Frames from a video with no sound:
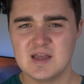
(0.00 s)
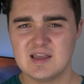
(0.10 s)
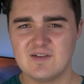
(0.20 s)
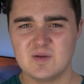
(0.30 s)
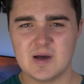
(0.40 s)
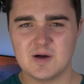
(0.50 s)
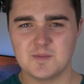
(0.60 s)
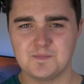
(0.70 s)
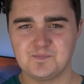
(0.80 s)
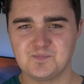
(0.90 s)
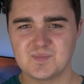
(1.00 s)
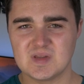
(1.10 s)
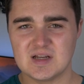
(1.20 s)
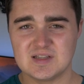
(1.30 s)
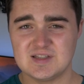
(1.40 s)
give it about
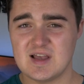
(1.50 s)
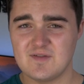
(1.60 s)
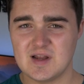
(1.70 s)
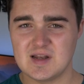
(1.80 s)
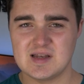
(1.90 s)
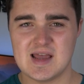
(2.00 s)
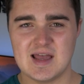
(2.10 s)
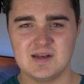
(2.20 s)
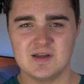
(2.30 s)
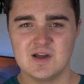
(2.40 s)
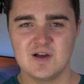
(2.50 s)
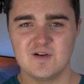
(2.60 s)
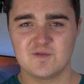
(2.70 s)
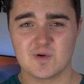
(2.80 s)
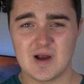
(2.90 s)
a 7 out of 10
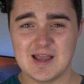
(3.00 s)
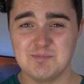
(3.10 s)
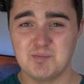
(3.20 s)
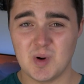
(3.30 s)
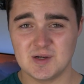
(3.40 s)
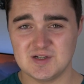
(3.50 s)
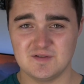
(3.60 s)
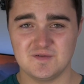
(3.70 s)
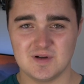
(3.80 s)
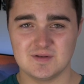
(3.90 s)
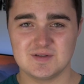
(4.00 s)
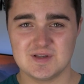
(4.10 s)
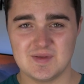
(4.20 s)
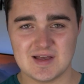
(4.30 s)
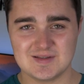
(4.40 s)
for a budget phone,
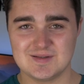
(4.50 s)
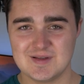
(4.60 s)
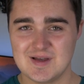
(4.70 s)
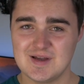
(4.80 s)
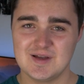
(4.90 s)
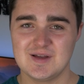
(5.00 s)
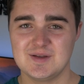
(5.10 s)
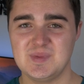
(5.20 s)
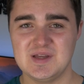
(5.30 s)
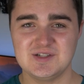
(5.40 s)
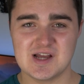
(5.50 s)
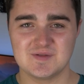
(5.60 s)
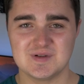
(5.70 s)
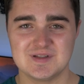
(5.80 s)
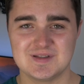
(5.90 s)
so that's being
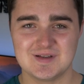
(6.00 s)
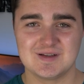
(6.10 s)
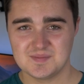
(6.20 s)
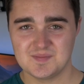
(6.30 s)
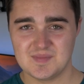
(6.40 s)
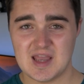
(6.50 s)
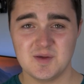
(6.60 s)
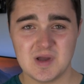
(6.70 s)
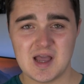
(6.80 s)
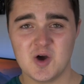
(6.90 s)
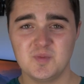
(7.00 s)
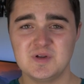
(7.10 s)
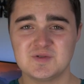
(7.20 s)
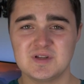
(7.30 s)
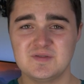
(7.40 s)
generous. Anyway, I hope you
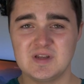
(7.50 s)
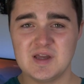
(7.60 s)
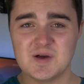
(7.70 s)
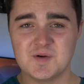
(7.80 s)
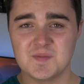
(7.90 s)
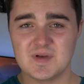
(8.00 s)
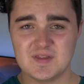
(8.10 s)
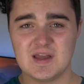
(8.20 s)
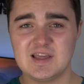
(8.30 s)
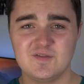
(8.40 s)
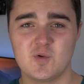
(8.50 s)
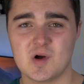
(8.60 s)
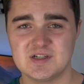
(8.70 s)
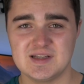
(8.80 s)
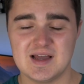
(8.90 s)
enjoyed the video. Thank you for
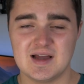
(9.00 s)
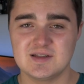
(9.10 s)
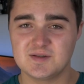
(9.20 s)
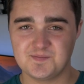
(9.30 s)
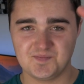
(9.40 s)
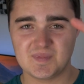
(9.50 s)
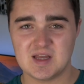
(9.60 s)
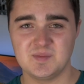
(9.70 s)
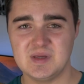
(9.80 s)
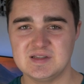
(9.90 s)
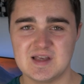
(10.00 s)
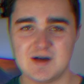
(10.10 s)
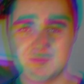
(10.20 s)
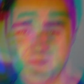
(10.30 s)
watching, guys, and peace out.